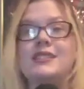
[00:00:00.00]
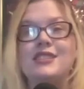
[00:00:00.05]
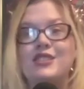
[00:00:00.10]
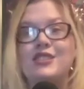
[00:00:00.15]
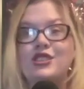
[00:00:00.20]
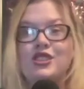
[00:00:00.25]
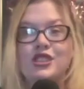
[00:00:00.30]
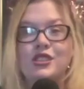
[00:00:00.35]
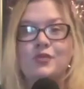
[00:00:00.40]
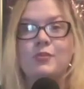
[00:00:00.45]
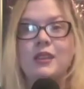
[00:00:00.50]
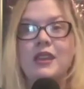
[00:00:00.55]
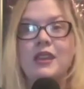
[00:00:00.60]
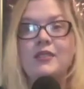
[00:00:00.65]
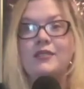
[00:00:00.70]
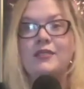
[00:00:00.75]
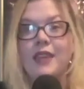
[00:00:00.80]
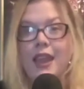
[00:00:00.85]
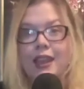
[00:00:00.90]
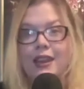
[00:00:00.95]
This is just me
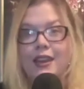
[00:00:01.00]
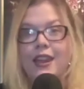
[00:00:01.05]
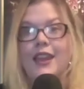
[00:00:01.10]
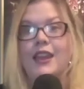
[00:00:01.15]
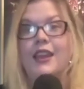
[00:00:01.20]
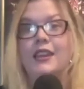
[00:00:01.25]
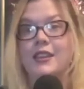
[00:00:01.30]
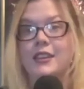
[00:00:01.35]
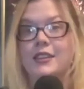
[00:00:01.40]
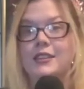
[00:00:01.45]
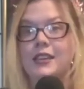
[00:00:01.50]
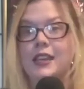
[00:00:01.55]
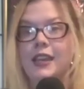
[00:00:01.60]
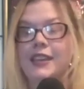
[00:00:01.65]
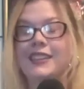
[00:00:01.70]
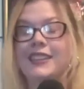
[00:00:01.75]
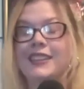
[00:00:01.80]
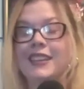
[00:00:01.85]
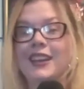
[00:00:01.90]
taking it and condensing it.